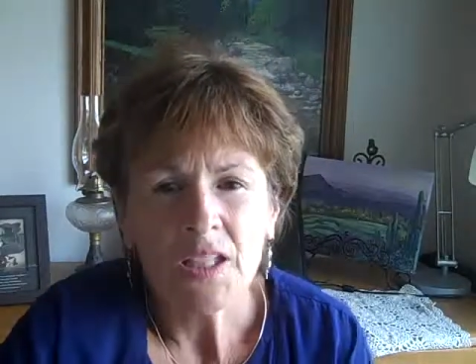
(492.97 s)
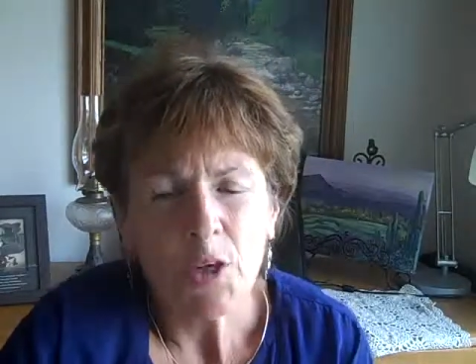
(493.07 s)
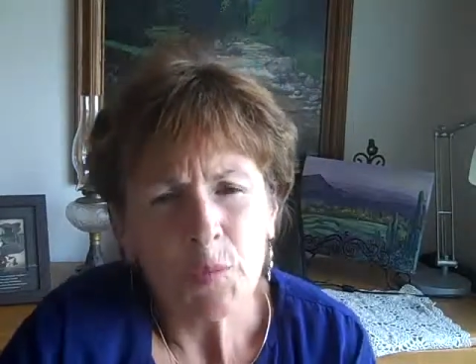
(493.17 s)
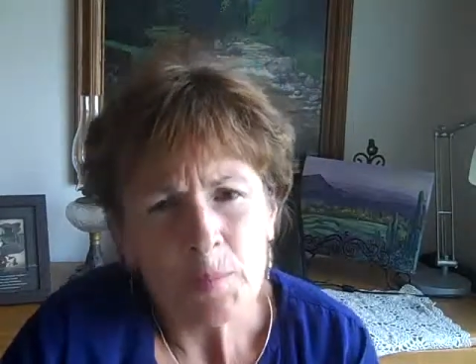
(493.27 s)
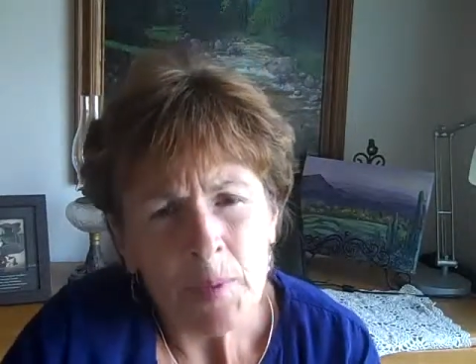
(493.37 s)

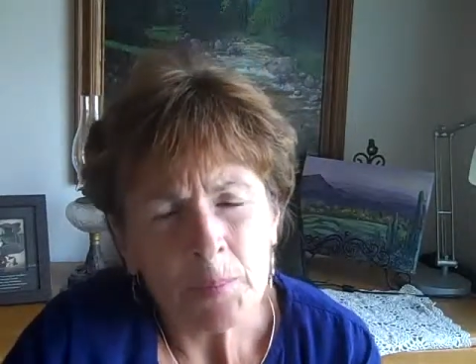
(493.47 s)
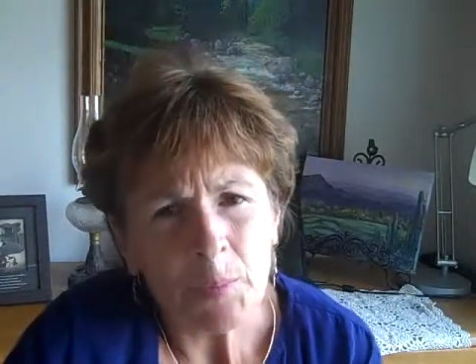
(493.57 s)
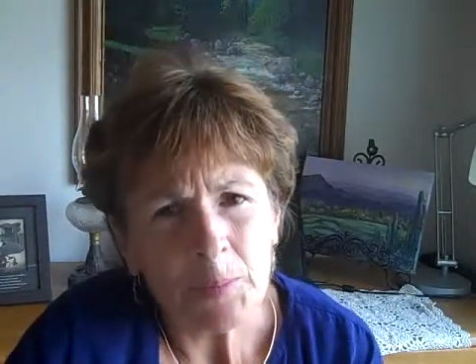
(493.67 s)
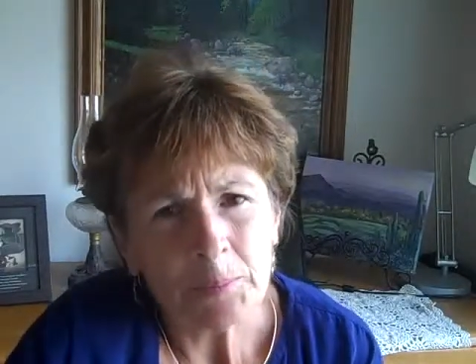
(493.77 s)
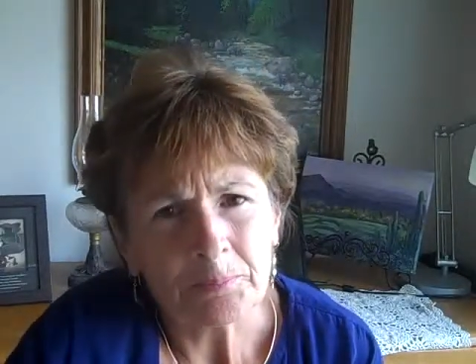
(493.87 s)
Now
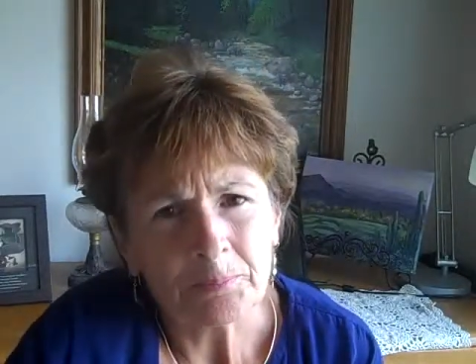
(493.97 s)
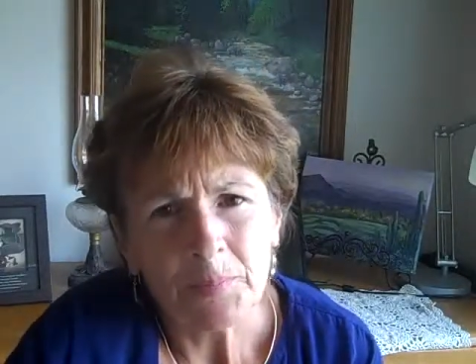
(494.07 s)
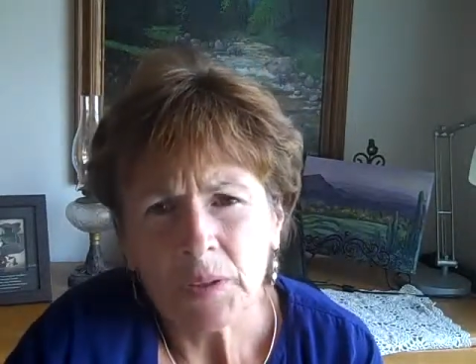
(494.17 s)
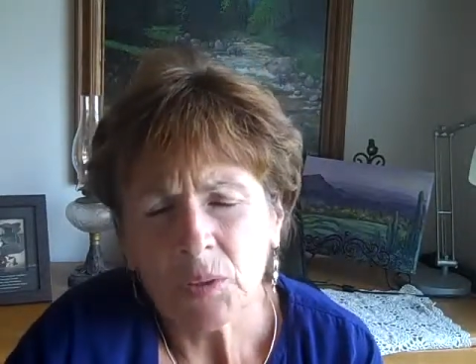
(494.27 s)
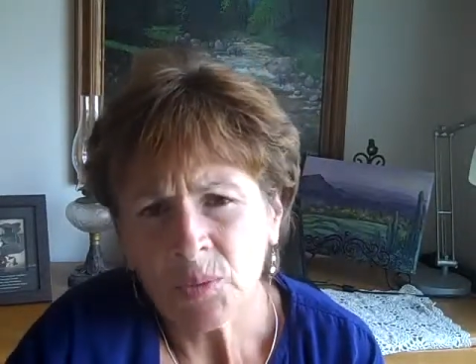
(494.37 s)
remember,
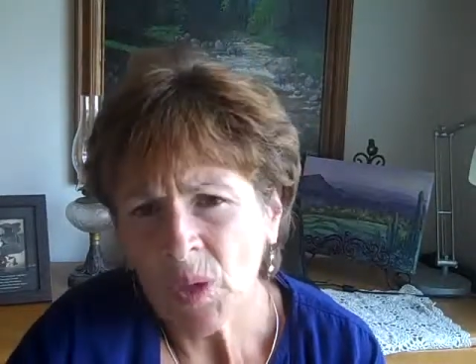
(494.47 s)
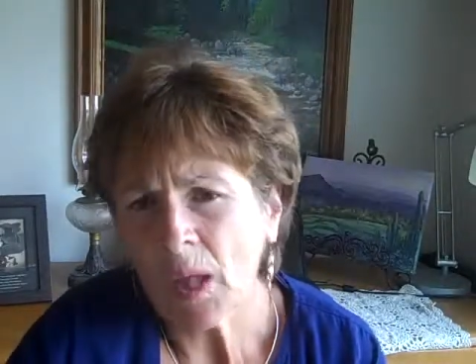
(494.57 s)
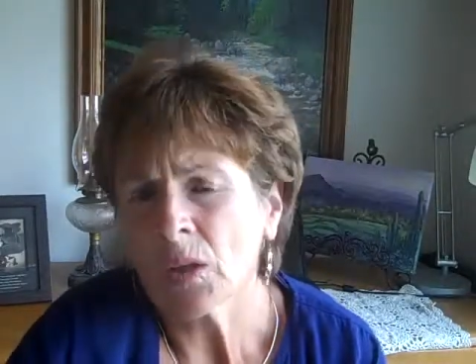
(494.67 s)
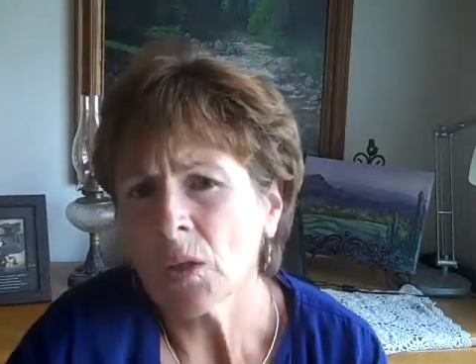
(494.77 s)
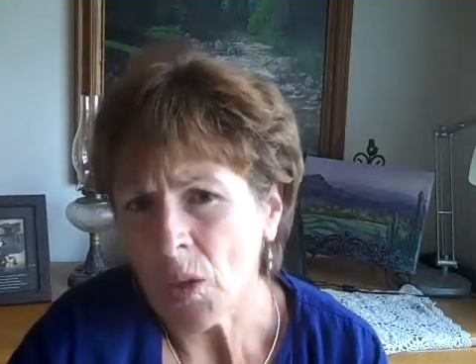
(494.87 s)
you're
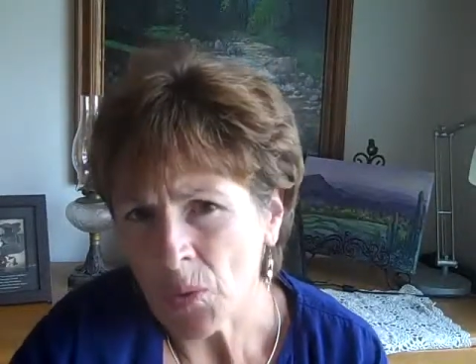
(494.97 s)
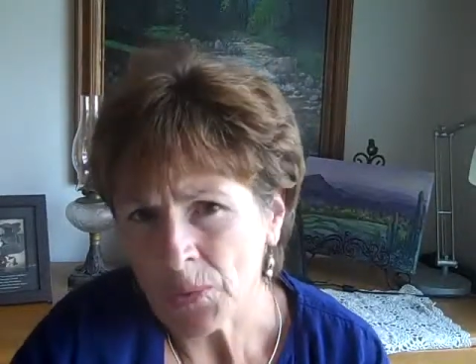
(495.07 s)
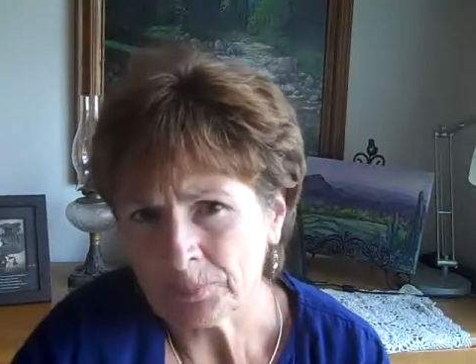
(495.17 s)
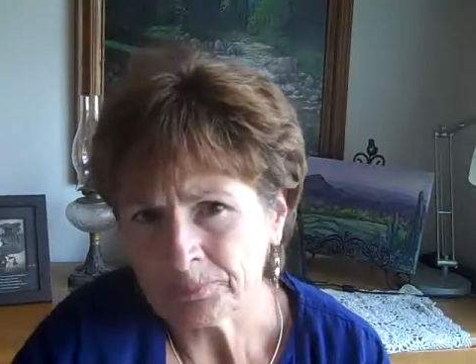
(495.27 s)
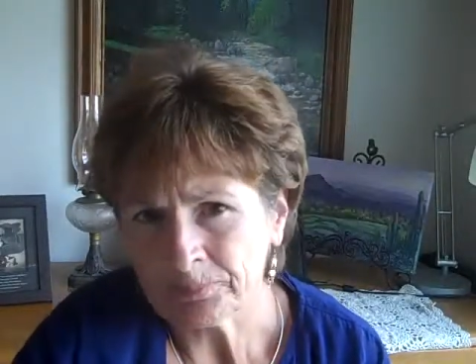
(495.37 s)
not
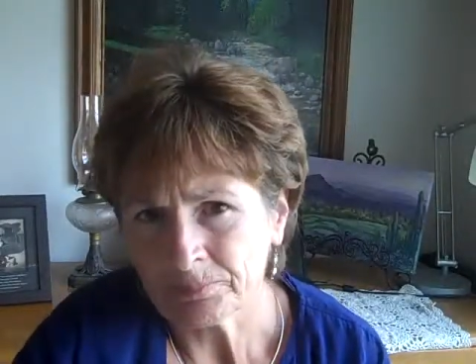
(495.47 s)
alone.